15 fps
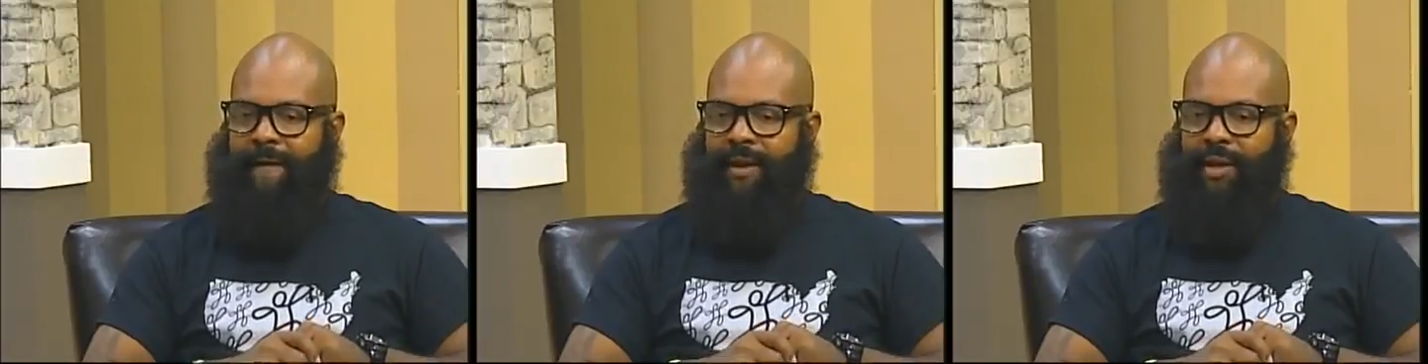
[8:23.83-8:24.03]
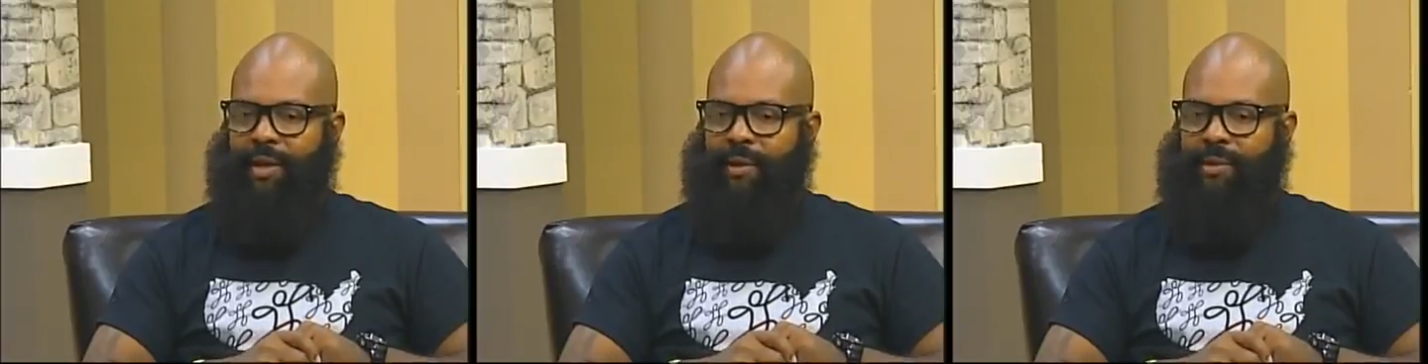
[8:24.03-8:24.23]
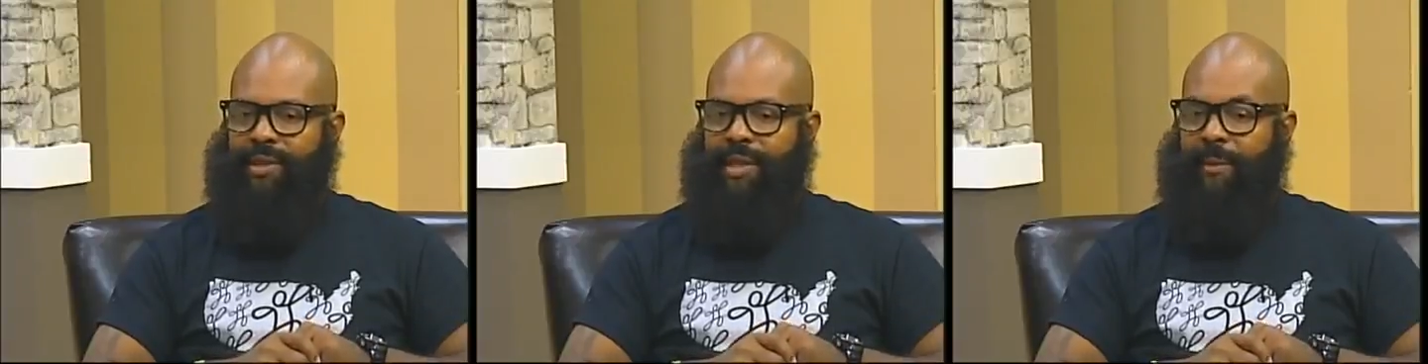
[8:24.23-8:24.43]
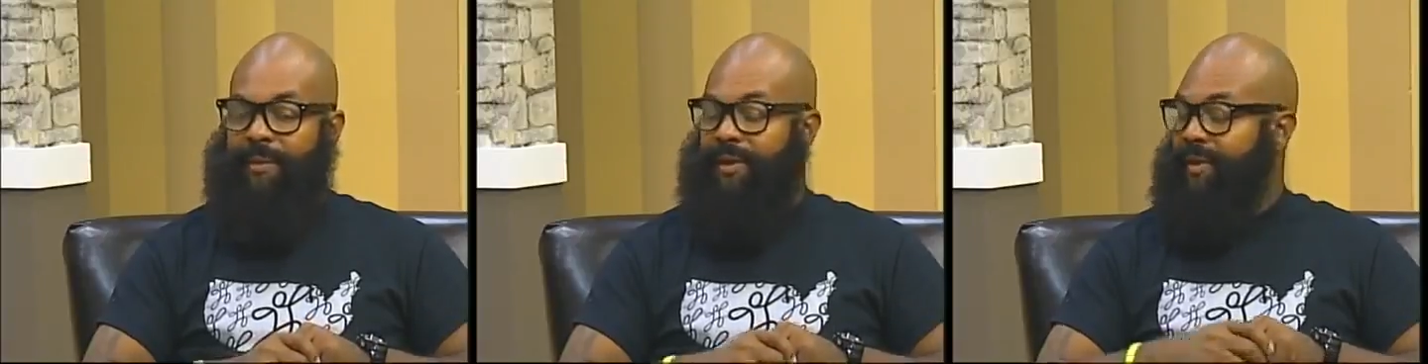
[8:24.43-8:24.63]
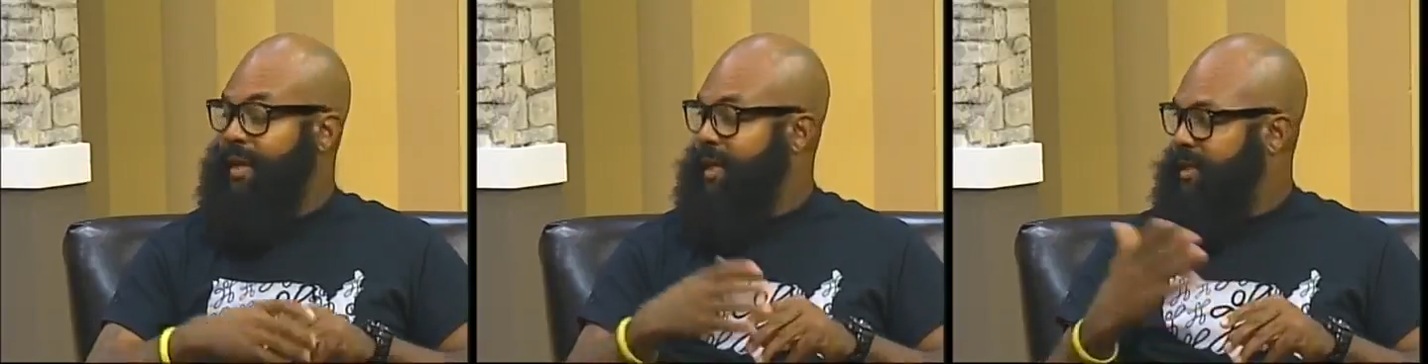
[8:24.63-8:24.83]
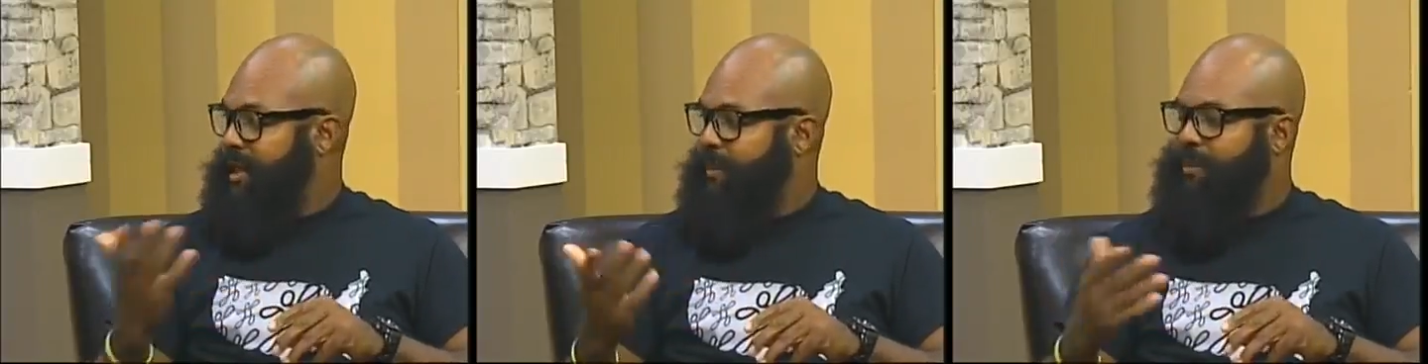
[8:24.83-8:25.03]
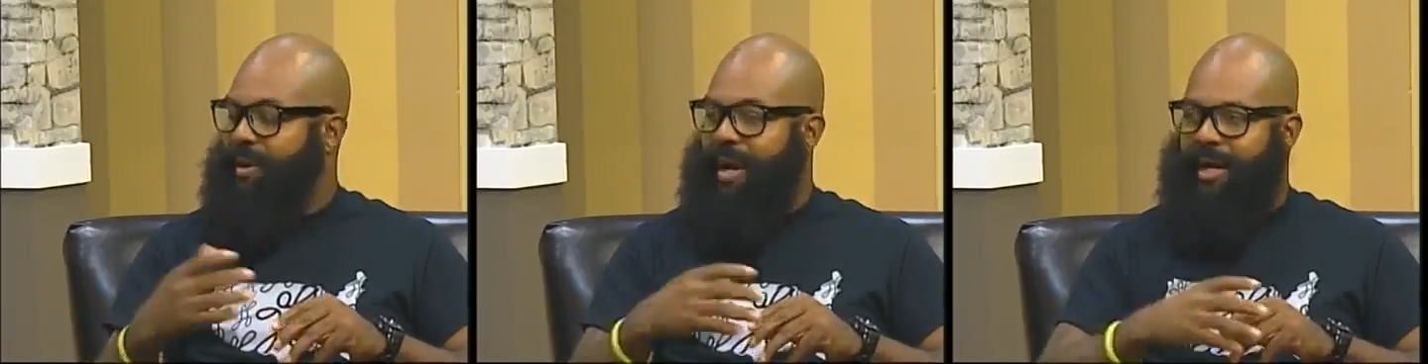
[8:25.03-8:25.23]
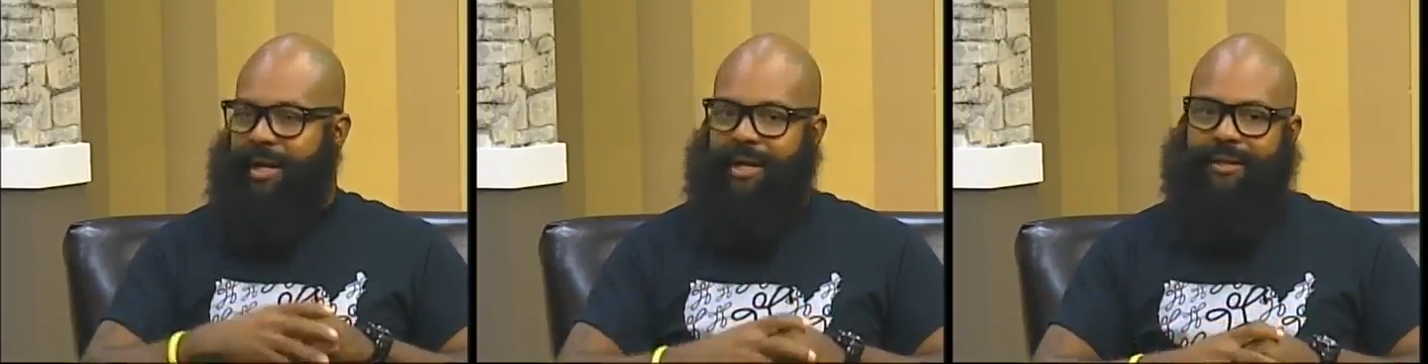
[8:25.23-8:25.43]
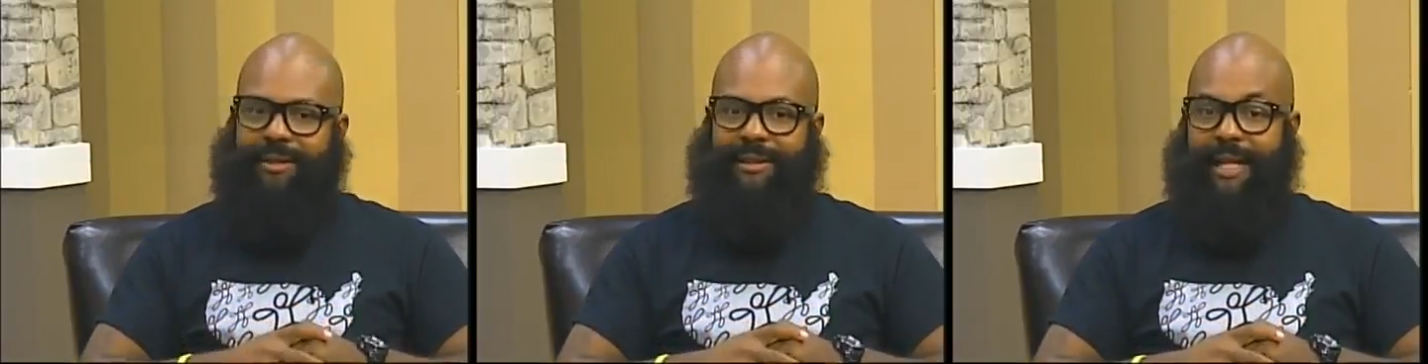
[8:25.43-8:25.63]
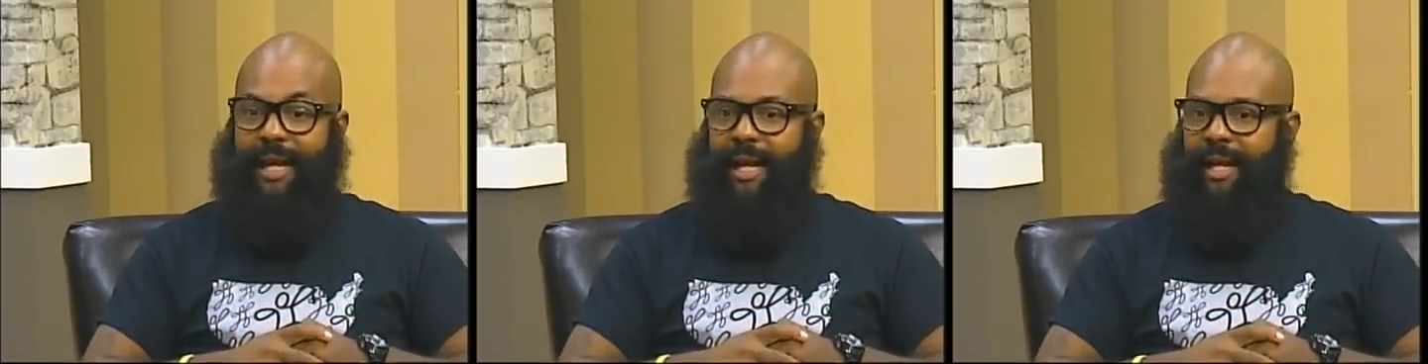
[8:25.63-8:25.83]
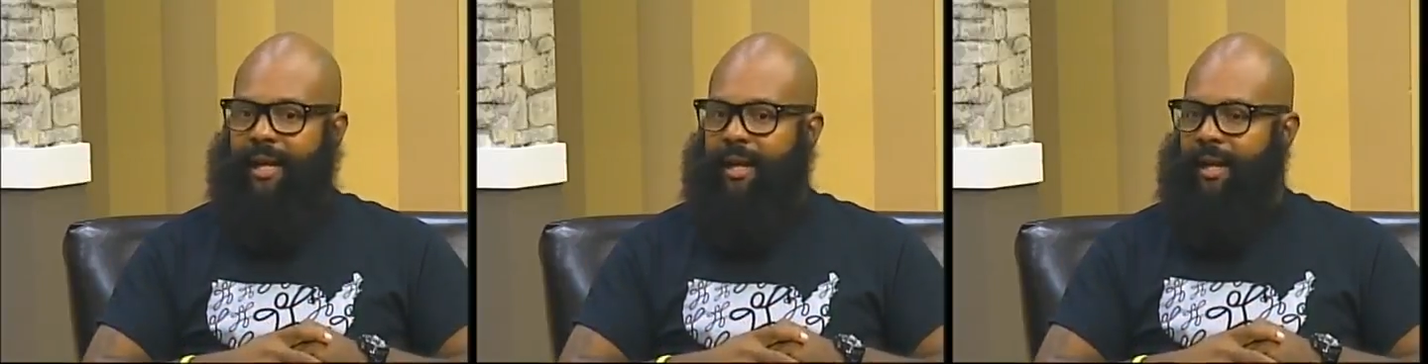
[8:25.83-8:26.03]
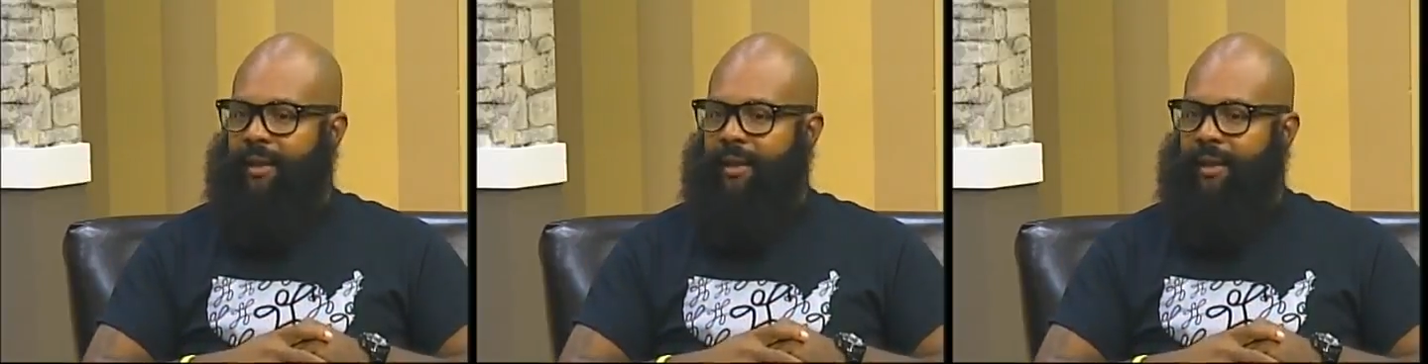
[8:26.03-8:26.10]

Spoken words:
you know, some of the things that Prana said